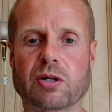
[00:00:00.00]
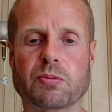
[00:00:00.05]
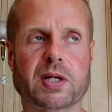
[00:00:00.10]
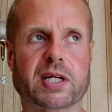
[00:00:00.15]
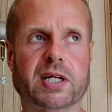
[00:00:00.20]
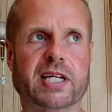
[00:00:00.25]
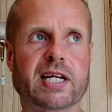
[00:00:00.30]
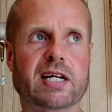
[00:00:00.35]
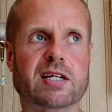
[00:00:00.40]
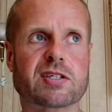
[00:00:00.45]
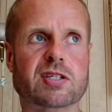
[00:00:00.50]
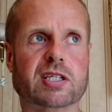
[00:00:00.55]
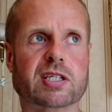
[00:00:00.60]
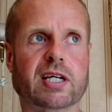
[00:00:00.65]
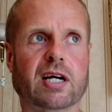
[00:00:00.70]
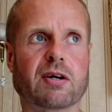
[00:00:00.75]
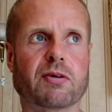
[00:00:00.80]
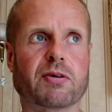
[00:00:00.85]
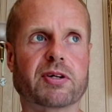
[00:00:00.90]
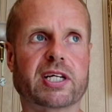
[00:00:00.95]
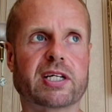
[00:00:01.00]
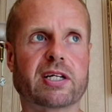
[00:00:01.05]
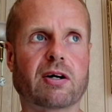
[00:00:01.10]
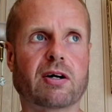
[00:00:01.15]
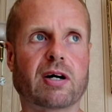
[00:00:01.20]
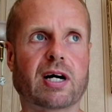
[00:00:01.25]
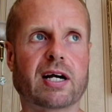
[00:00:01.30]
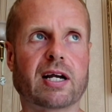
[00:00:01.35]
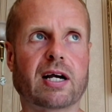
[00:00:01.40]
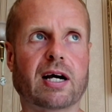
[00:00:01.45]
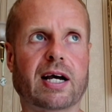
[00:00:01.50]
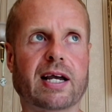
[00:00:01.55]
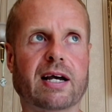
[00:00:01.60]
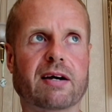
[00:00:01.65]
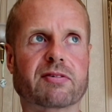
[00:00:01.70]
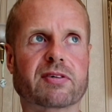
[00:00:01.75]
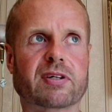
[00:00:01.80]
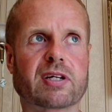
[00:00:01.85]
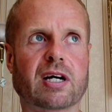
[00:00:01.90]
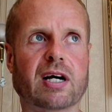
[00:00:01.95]
a couple of years ago, and you know, I, I
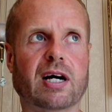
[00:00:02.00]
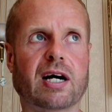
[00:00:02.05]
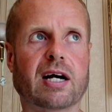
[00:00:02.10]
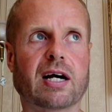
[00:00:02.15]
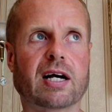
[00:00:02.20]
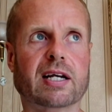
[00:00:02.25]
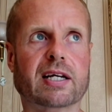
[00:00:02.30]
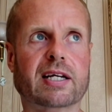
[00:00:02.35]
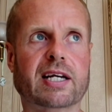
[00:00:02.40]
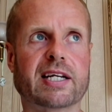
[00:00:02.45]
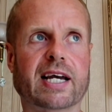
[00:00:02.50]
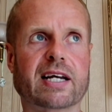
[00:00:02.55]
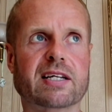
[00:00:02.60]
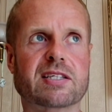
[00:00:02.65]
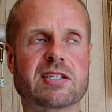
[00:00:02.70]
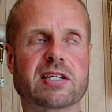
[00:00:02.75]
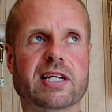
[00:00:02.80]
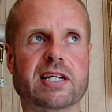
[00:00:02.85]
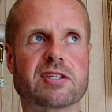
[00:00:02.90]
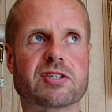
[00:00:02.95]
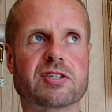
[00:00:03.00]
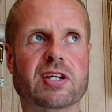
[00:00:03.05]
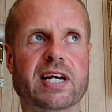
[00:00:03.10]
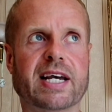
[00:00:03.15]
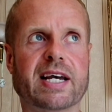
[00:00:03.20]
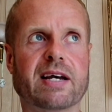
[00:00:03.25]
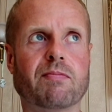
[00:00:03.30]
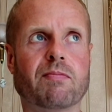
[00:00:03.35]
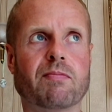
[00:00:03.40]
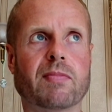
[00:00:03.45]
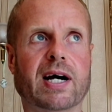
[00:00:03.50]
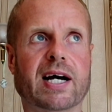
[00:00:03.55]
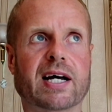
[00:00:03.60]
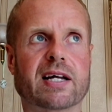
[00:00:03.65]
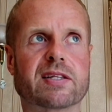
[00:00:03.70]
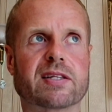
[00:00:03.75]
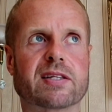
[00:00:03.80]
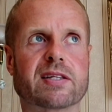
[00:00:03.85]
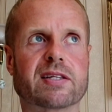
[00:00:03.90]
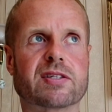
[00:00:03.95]
have connected into him,
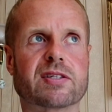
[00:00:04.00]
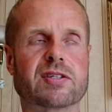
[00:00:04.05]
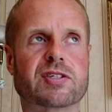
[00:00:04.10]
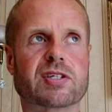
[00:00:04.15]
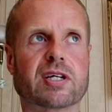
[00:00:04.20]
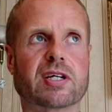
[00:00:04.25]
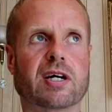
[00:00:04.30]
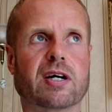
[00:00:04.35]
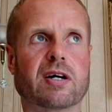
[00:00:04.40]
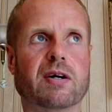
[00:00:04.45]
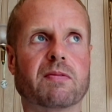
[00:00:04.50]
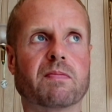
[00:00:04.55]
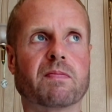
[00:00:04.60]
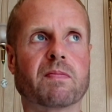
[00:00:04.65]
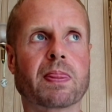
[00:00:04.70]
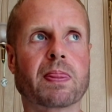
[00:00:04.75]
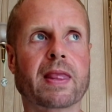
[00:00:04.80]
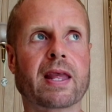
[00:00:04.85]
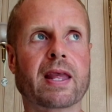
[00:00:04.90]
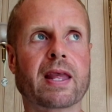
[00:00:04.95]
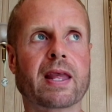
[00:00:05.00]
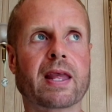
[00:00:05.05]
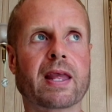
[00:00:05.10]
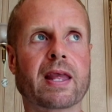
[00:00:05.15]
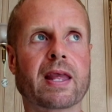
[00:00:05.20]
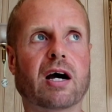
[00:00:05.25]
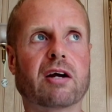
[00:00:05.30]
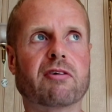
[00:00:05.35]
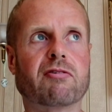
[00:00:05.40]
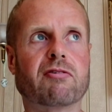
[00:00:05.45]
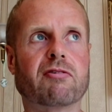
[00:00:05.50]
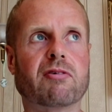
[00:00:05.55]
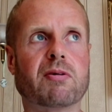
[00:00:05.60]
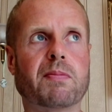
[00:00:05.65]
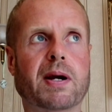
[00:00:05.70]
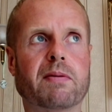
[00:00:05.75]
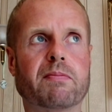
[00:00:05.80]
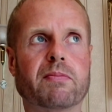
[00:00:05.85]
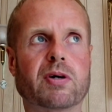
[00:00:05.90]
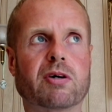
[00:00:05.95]
and um, I, I,
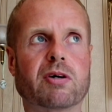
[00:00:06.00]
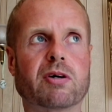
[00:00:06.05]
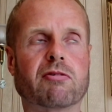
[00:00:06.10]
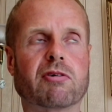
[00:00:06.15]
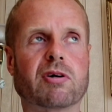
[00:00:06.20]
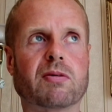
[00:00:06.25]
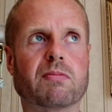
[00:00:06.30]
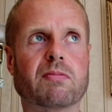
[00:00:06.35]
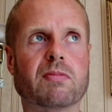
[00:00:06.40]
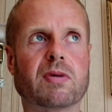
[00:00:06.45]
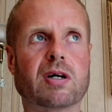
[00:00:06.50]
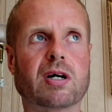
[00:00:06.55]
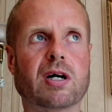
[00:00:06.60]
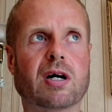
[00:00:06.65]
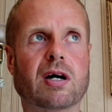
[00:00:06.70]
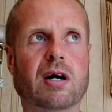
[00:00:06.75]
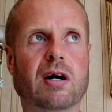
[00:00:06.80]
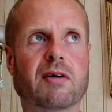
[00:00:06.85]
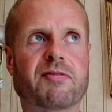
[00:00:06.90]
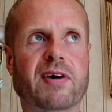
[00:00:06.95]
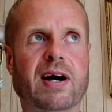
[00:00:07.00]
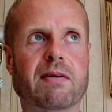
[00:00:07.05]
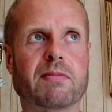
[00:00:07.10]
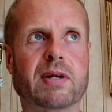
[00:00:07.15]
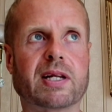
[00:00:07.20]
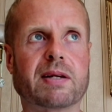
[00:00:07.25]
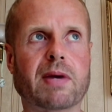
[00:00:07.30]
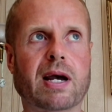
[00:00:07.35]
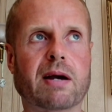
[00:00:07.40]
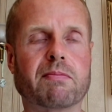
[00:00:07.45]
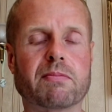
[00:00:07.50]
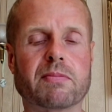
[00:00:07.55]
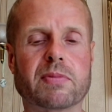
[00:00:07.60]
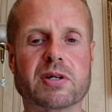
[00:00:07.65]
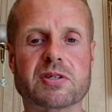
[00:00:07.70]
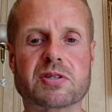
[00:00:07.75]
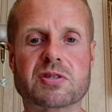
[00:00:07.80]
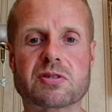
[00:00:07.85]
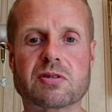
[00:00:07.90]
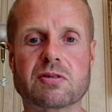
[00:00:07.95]
remember a, uh, a family
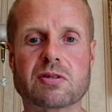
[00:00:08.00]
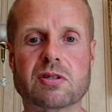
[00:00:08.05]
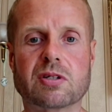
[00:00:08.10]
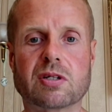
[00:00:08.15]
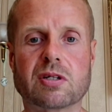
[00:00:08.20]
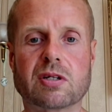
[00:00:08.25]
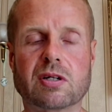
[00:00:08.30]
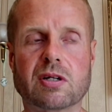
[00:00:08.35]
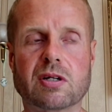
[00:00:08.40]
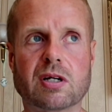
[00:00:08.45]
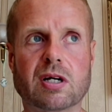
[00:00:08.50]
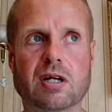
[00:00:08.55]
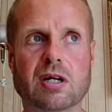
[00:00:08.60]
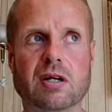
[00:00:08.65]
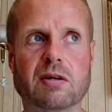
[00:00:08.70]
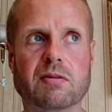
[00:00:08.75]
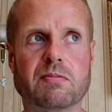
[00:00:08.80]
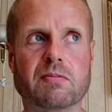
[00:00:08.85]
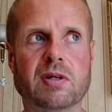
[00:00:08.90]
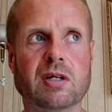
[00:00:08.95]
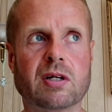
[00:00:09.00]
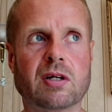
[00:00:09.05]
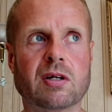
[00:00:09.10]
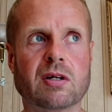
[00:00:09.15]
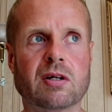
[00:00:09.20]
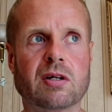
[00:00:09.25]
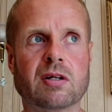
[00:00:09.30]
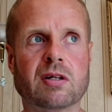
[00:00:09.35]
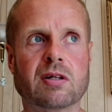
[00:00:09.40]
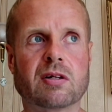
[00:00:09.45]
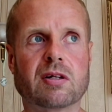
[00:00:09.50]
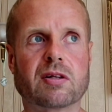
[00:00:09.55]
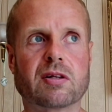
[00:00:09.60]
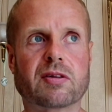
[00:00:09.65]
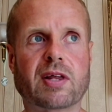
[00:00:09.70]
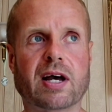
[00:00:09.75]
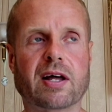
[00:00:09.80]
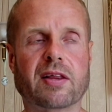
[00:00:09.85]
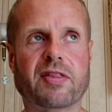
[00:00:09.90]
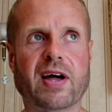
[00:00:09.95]
member's um,
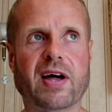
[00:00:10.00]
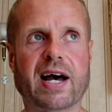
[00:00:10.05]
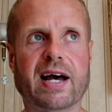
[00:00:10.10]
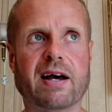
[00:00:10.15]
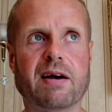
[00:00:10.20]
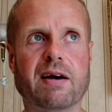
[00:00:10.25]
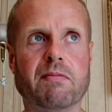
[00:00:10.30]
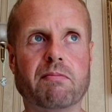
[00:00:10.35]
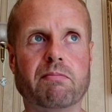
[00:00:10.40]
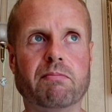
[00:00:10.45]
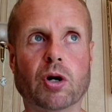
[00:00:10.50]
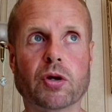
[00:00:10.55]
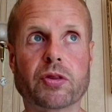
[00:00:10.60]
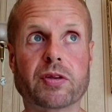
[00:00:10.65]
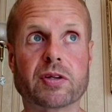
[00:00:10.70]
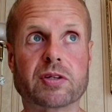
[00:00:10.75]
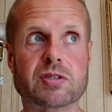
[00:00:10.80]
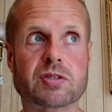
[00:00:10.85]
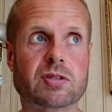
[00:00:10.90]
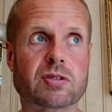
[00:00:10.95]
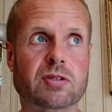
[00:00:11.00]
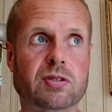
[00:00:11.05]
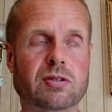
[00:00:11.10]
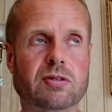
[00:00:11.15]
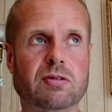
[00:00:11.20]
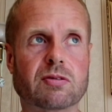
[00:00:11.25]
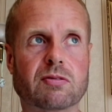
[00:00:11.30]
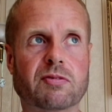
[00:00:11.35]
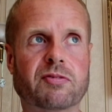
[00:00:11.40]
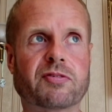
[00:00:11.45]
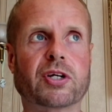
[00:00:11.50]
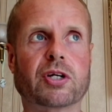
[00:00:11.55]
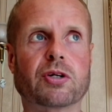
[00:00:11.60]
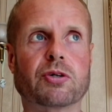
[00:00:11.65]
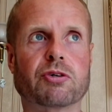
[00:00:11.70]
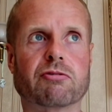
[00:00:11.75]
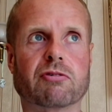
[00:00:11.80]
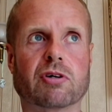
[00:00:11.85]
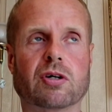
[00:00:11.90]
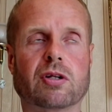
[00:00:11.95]
their, their mother's
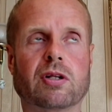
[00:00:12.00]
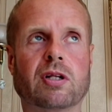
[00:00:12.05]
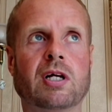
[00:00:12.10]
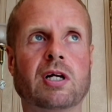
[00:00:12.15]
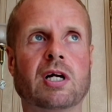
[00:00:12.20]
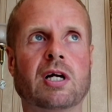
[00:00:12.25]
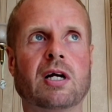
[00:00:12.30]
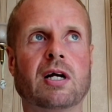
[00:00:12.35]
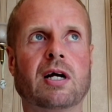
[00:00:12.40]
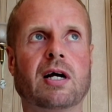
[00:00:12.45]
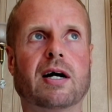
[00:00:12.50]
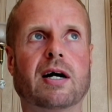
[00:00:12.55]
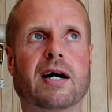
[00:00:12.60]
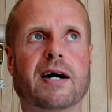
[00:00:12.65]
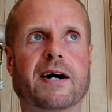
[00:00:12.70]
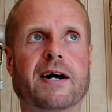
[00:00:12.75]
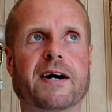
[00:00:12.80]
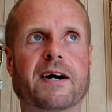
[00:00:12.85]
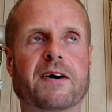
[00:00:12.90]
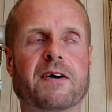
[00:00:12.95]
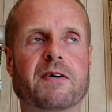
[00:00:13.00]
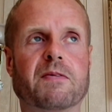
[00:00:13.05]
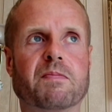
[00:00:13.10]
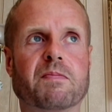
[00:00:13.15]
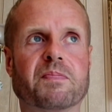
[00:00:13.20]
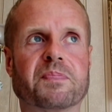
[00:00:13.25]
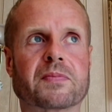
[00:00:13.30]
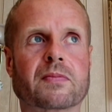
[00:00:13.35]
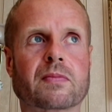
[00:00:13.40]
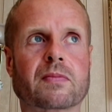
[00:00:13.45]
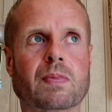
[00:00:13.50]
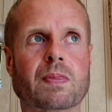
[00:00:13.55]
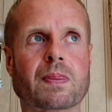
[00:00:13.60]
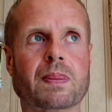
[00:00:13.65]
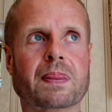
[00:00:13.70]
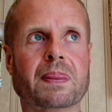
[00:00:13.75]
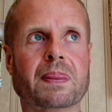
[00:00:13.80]
funeral. Um,